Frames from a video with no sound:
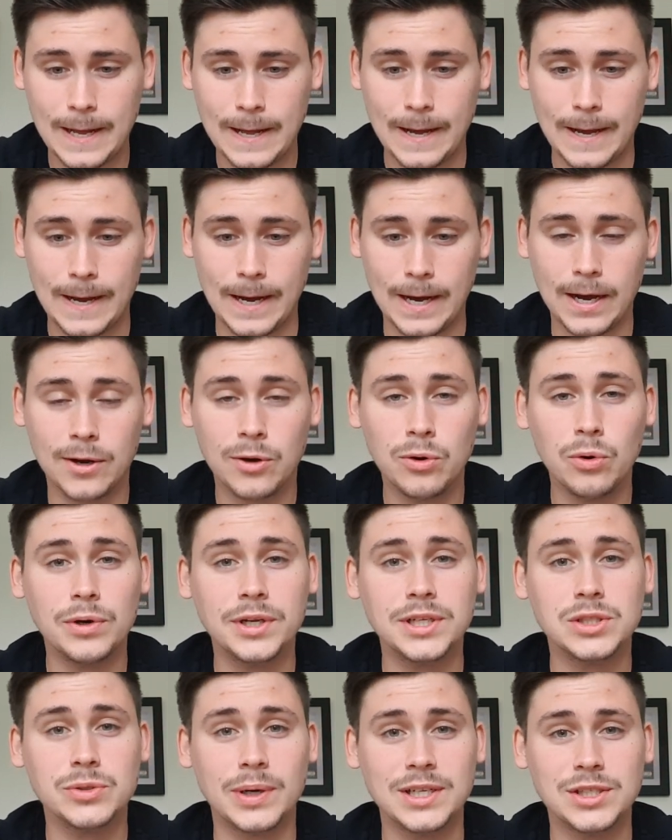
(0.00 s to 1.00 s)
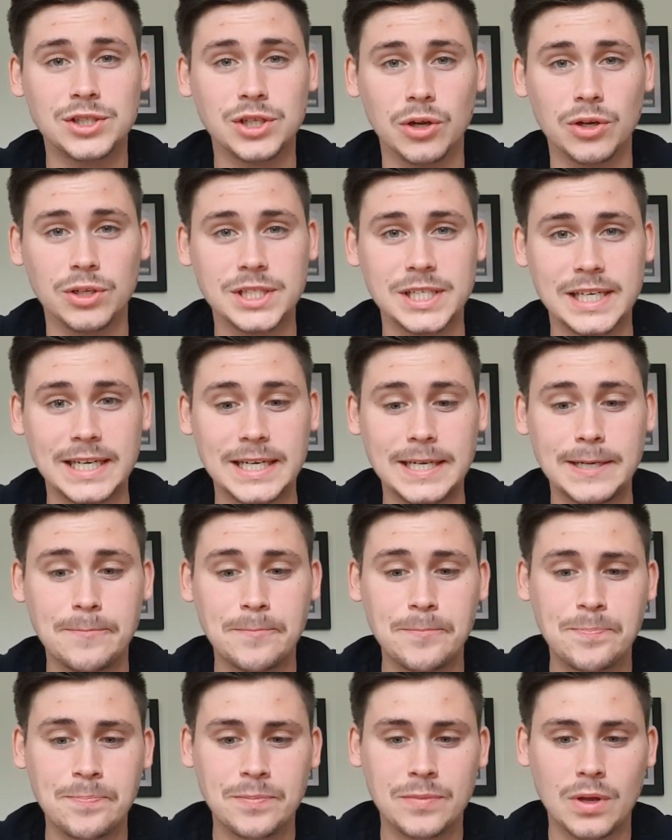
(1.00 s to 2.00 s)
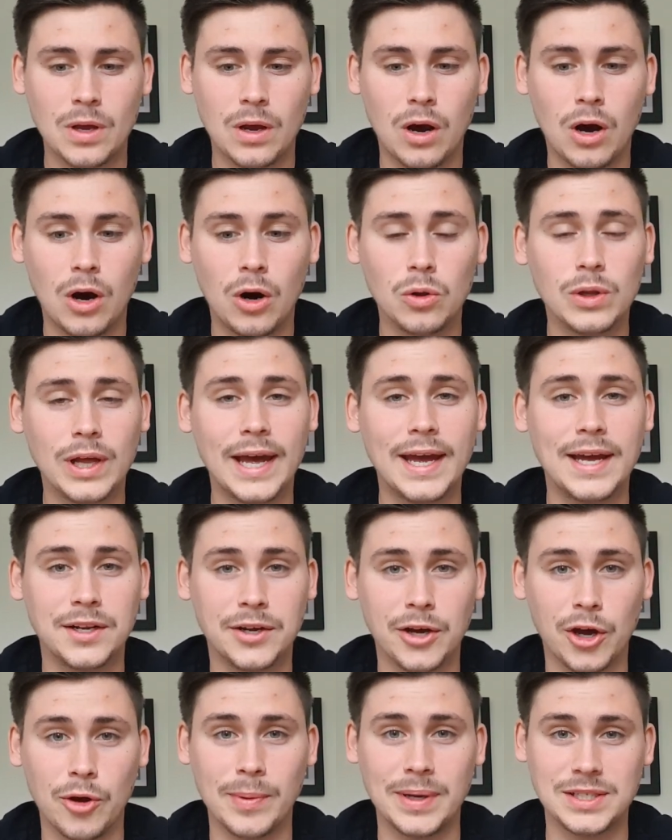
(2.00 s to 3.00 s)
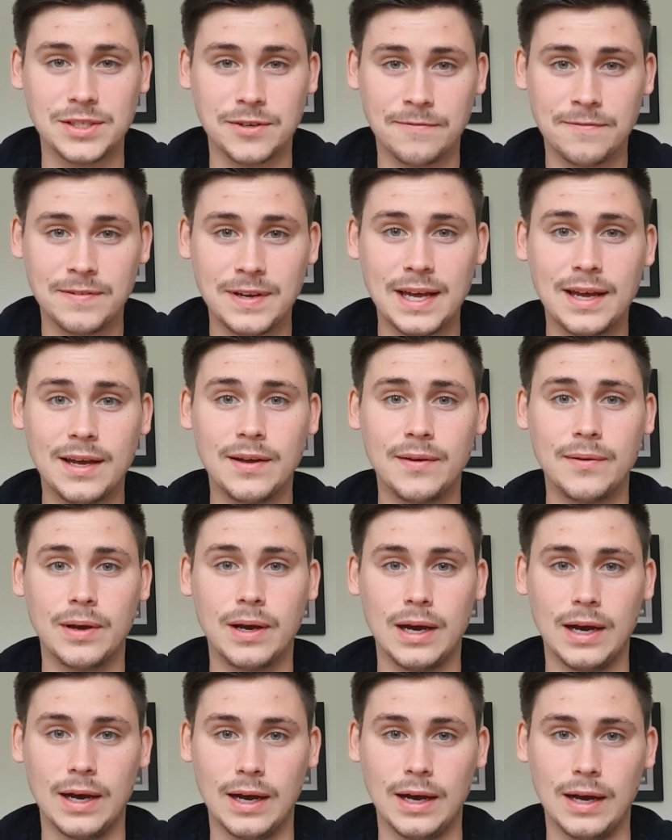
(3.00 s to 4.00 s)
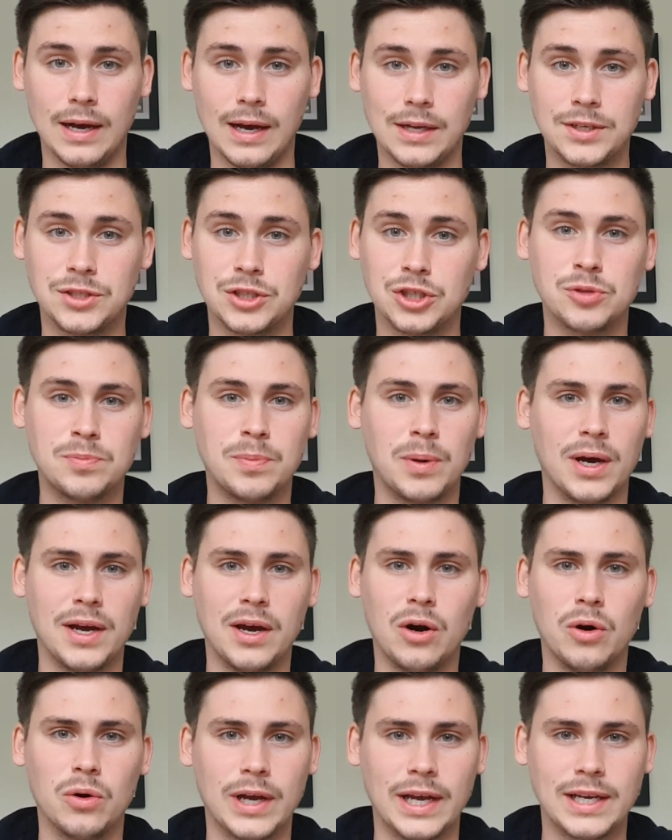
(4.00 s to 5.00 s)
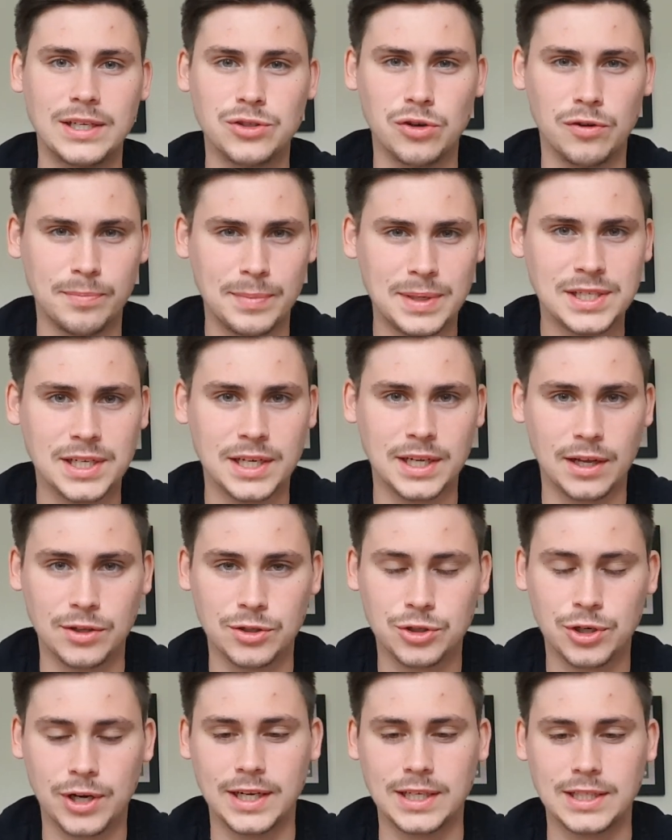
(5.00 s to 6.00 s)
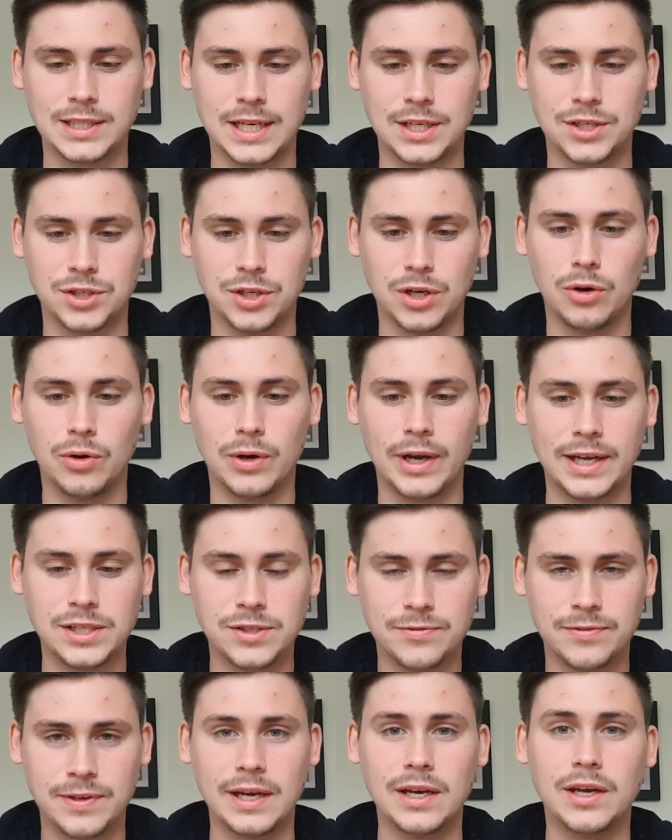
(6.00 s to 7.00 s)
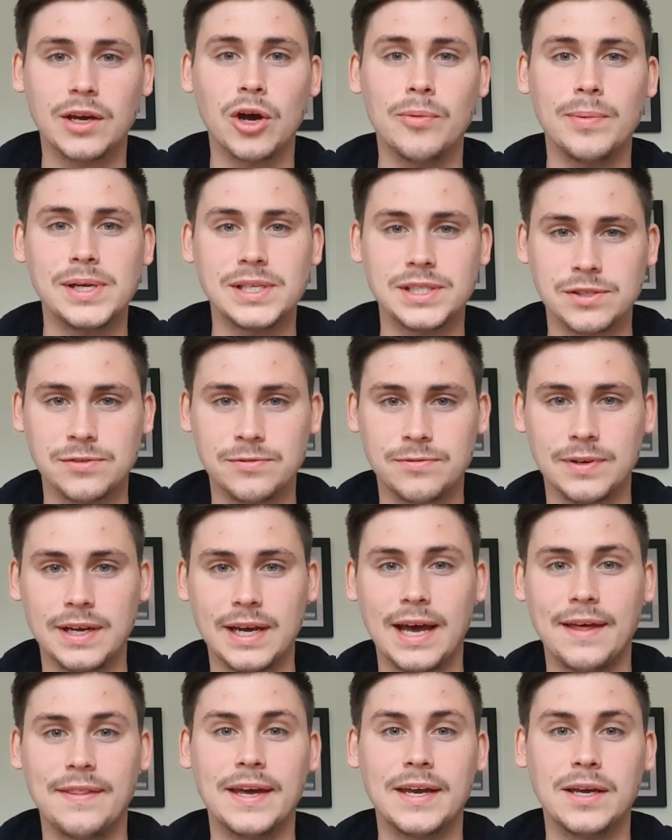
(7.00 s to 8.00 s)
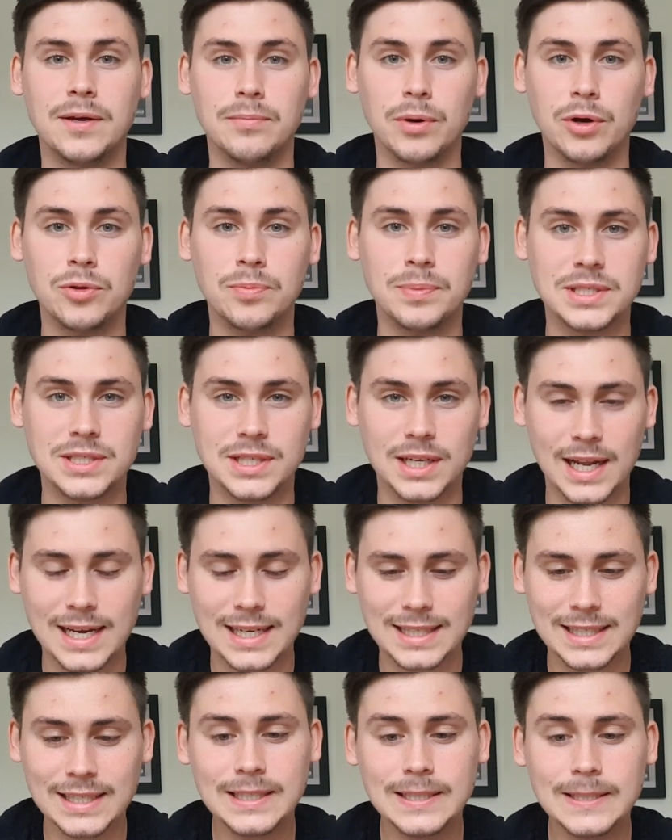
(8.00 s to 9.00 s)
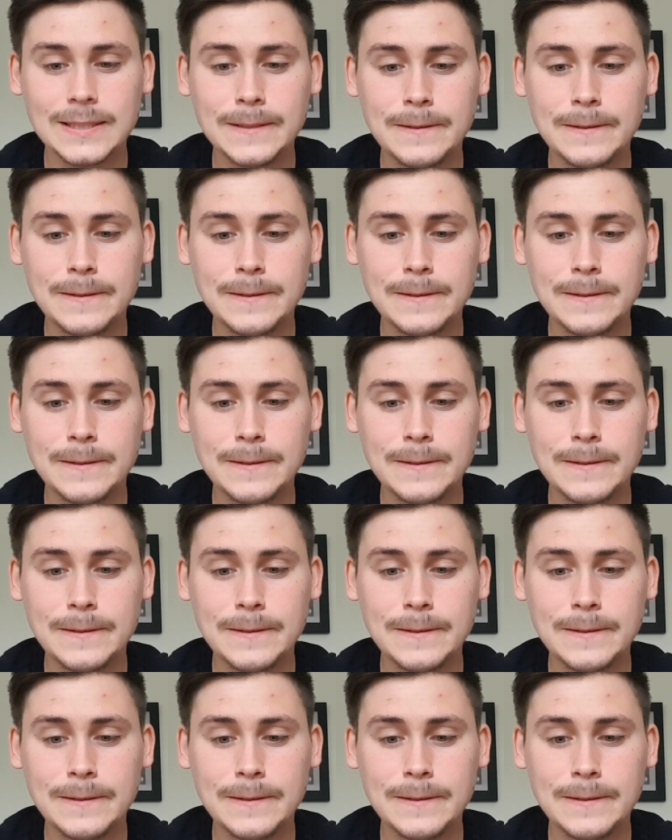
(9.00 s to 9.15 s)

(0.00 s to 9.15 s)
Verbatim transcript: Uh, according to Ancelotti, Holgate and Gomes are fit, uh, despite Holgate sort of missing another training session. Holgate's fit, Gomes is fit, and they can both be selected.